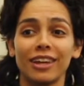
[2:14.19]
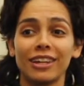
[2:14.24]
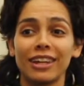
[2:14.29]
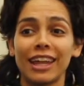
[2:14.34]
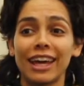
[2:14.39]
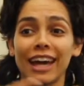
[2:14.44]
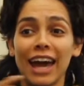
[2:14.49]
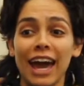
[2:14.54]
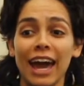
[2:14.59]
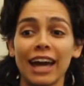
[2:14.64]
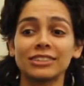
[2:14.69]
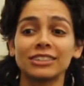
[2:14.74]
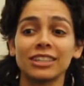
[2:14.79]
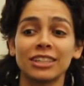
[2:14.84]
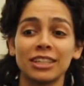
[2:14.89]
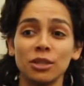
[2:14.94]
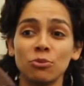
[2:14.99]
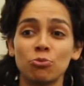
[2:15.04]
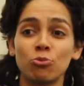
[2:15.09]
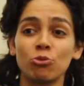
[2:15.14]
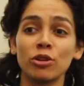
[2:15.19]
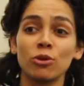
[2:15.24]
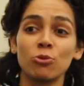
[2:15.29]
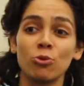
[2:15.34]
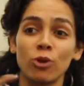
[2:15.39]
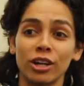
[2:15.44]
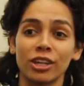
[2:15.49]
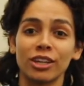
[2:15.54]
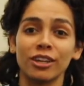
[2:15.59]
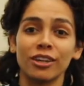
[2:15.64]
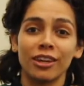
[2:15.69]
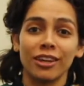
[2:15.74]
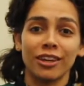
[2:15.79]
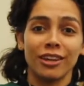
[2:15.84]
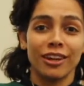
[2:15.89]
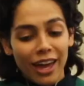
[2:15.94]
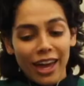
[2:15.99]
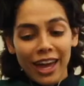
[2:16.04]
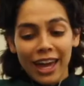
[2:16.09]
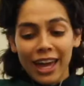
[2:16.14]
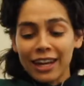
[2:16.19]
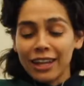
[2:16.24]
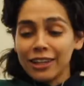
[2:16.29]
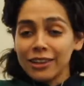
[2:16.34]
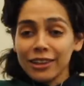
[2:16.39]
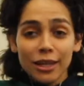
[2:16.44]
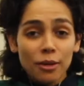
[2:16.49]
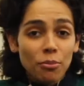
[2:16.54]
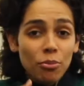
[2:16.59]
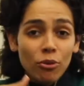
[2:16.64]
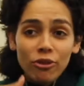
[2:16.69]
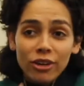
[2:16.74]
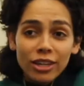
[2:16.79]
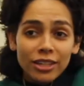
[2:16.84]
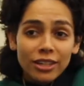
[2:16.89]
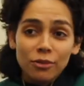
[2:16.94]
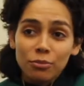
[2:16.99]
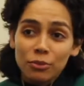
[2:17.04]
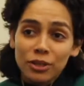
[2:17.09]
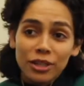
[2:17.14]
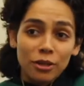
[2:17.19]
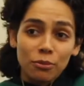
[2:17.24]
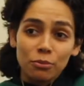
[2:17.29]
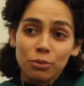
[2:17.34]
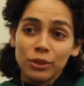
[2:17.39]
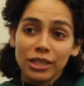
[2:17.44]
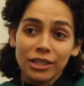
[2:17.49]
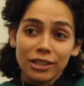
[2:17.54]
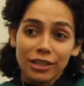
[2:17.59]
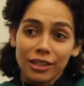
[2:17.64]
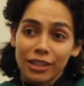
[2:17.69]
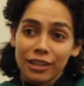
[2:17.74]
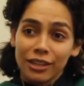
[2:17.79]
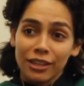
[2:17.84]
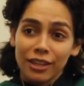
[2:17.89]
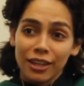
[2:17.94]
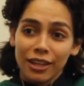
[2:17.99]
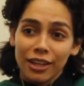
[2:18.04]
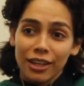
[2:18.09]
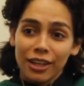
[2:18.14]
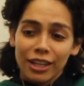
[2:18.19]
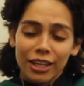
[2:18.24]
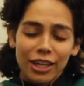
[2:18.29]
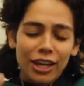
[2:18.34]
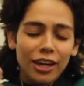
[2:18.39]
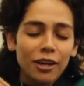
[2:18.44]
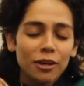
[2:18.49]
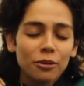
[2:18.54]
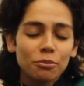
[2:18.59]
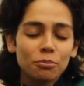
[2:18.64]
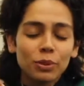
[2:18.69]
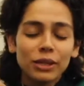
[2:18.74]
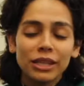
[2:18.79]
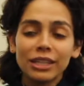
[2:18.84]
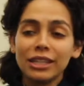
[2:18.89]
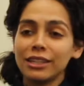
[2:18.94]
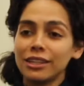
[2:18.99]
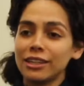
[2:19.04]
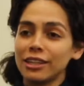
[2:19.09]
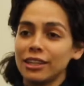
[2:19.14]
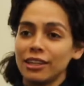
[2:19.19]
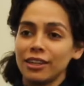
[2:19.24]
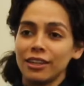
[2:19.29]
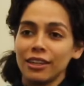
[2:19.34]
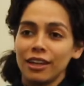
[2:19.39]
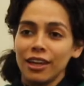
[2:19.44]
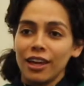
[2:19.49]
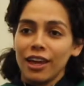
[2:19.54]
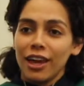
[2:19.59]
Like I had to keep reworking it. And it liberated me completely. Completely.